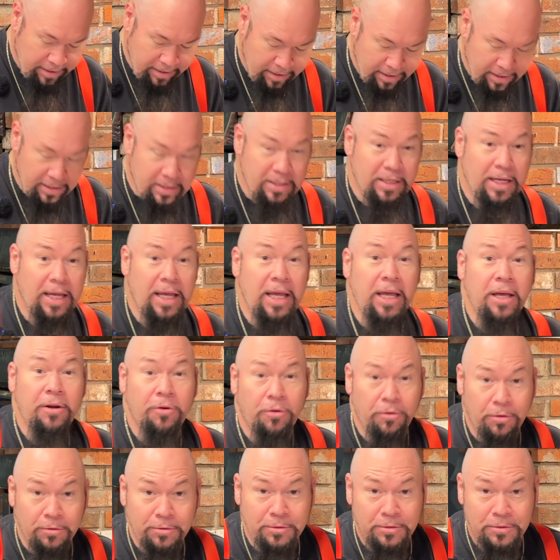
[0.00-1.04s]
is
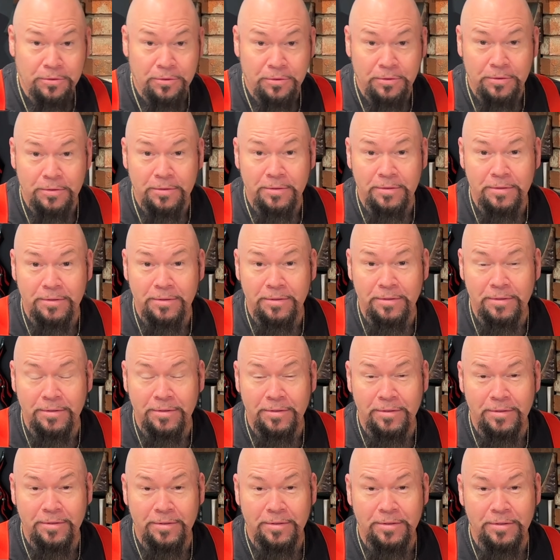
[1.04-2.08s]
gyros.
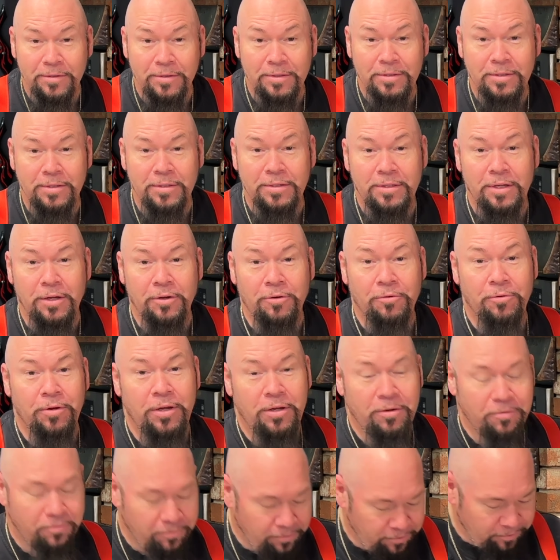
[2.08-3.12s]
This is a
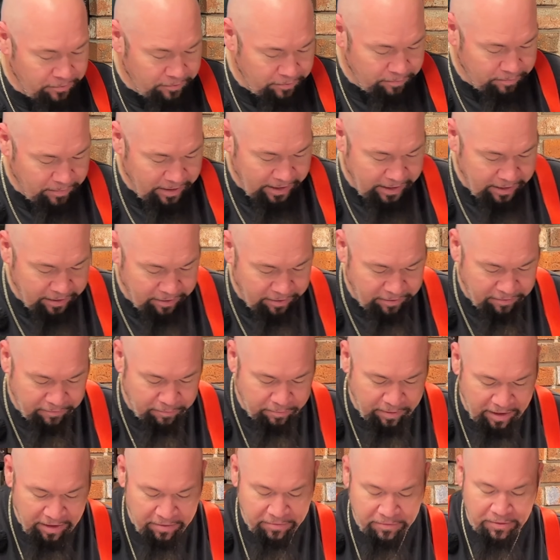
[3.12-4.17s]
Greek food made
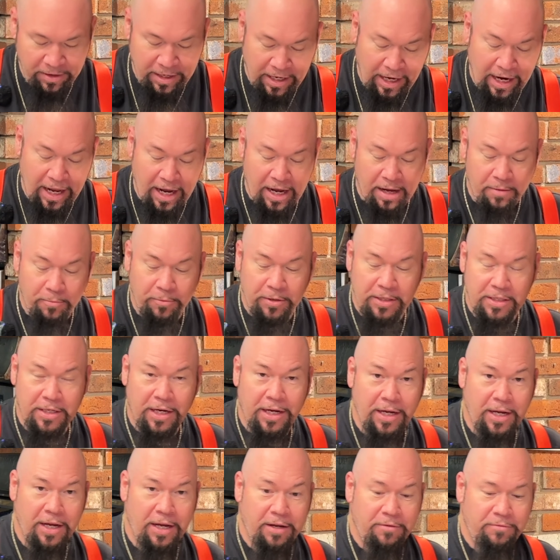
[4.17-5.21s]
of beef and lamb, which
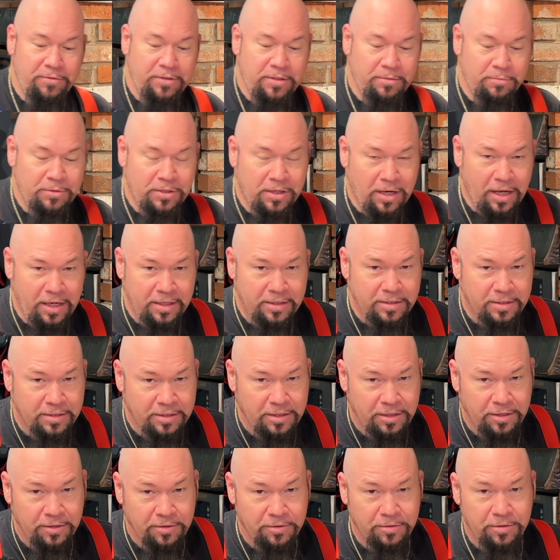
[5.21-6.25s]
I have some slices
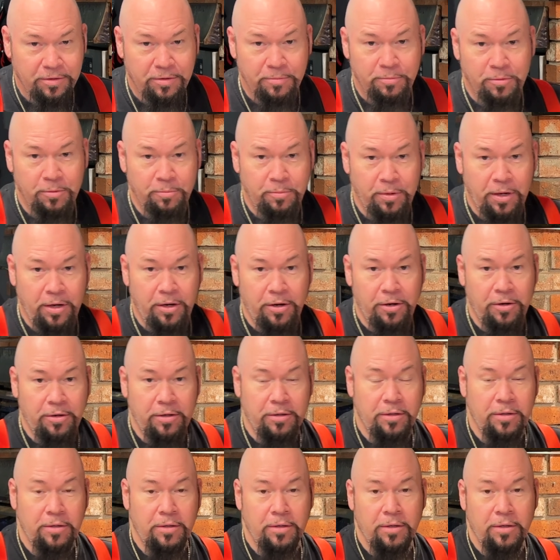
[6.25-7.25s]
here that are prepared.